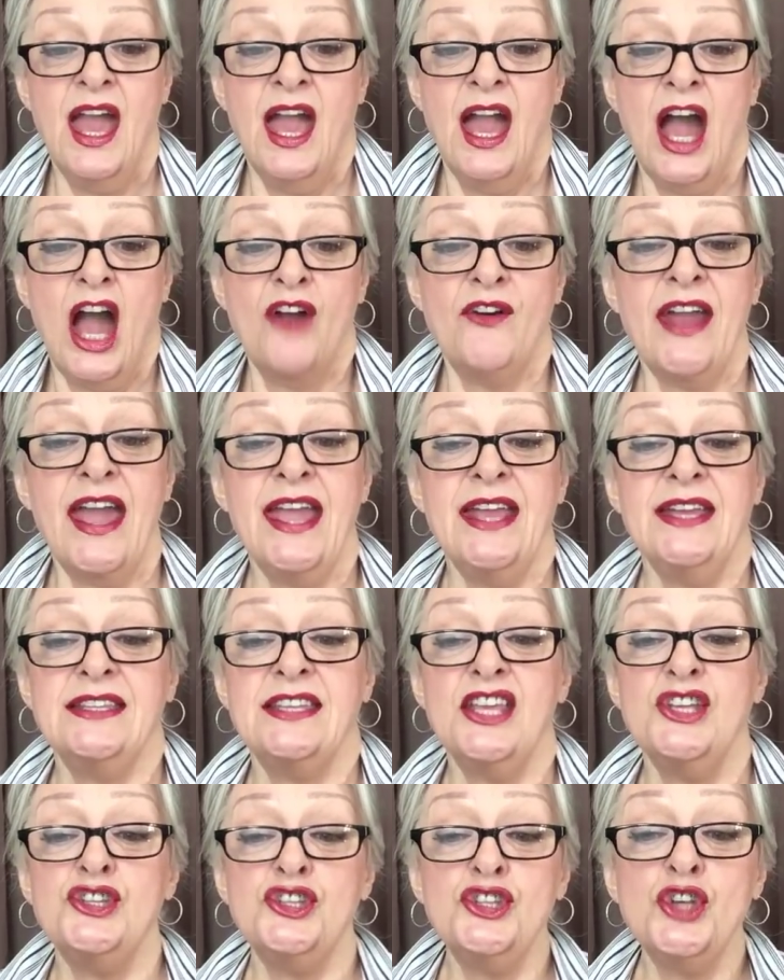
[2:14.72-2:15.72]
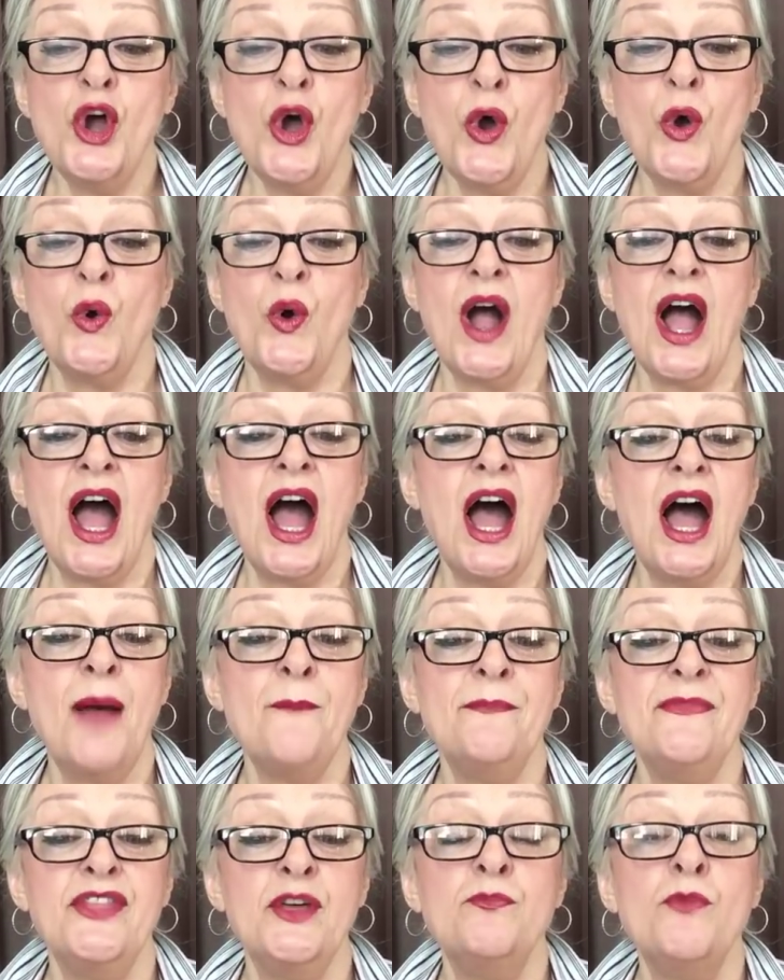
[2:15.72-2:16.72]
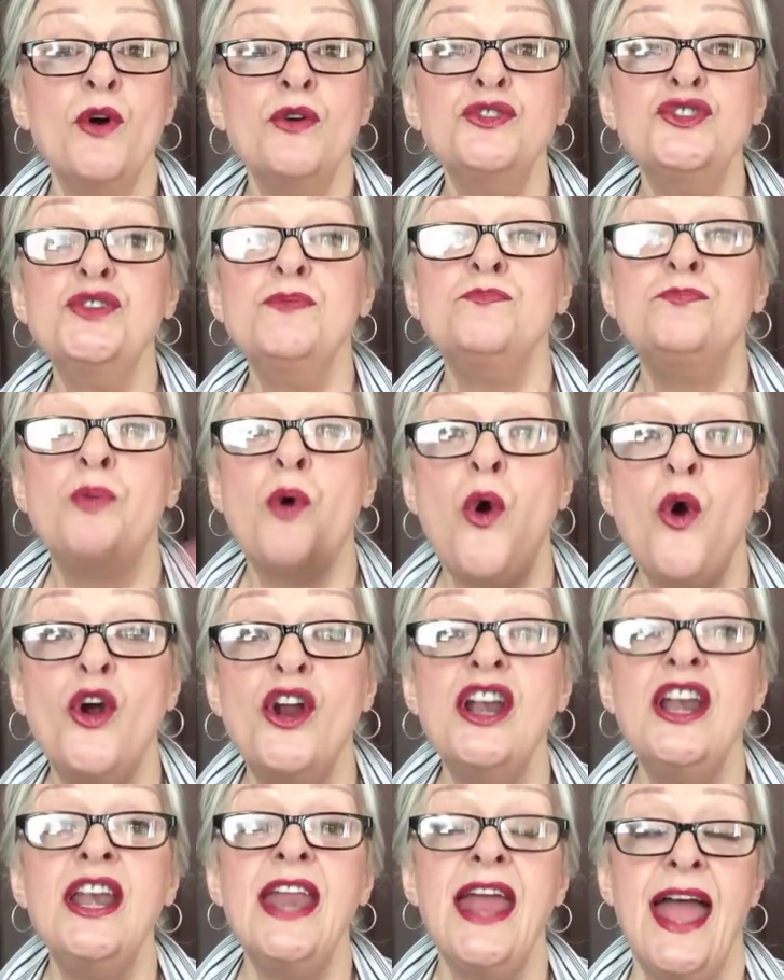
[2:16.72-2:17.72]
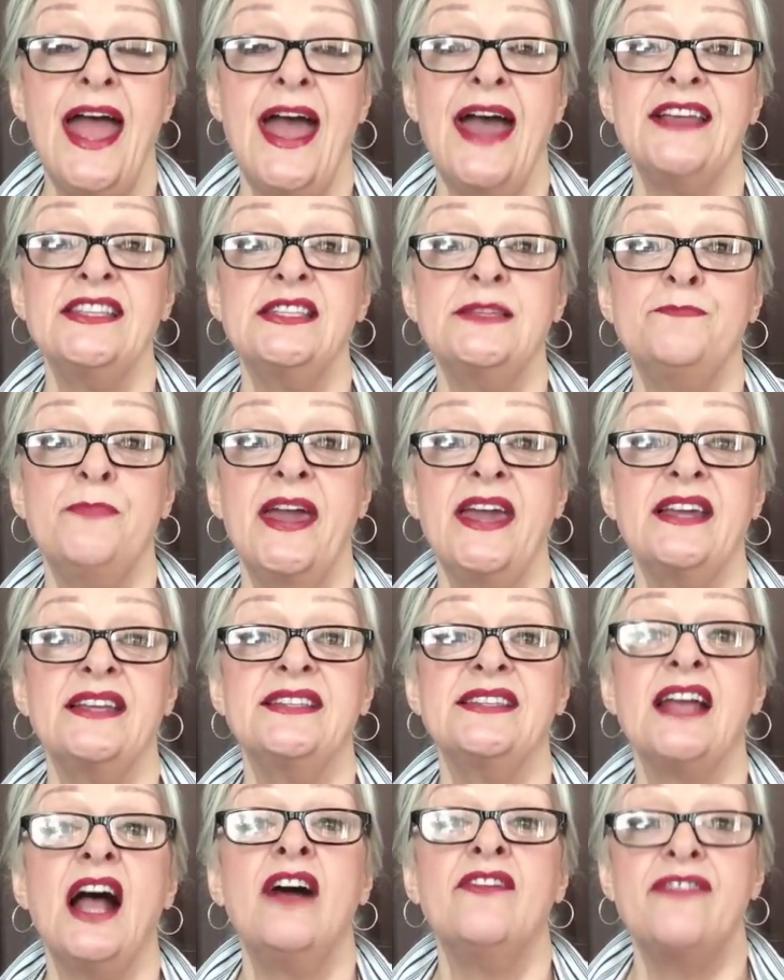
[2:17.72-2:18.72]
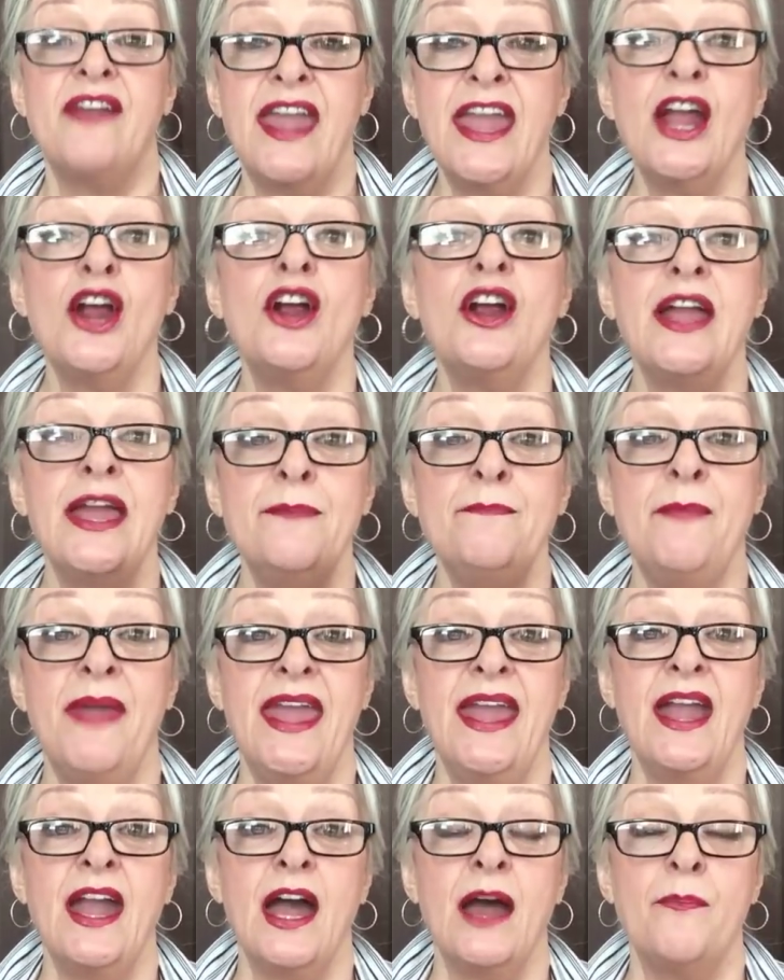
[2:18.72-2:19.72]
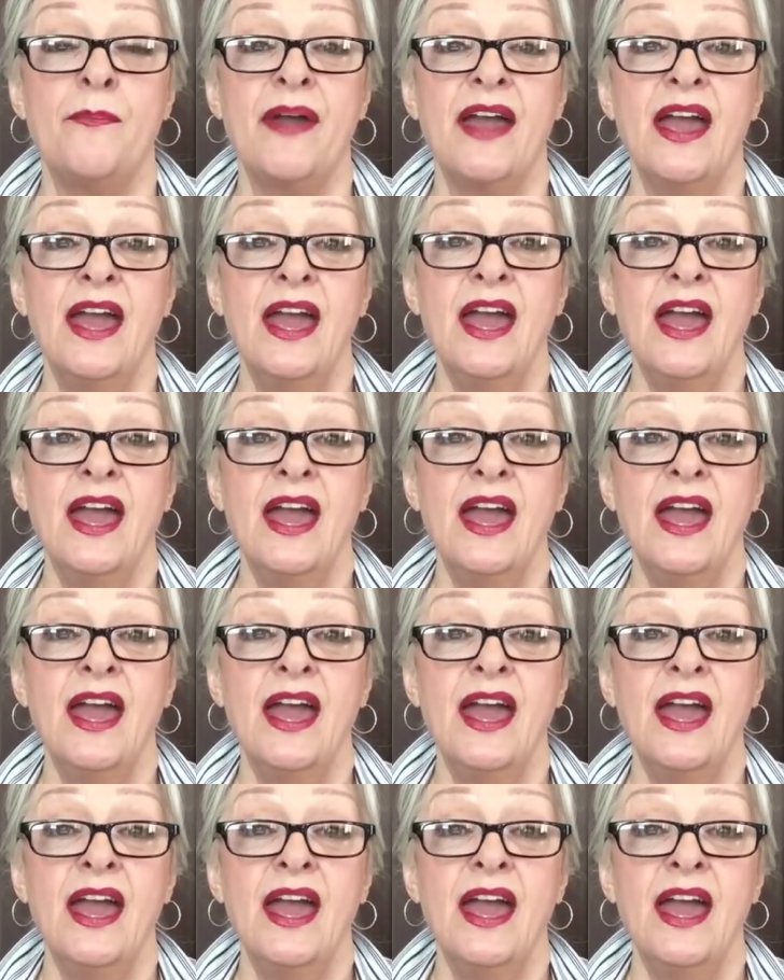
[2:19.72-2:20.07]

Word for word: All right, so the most important aspects of hair and makeup,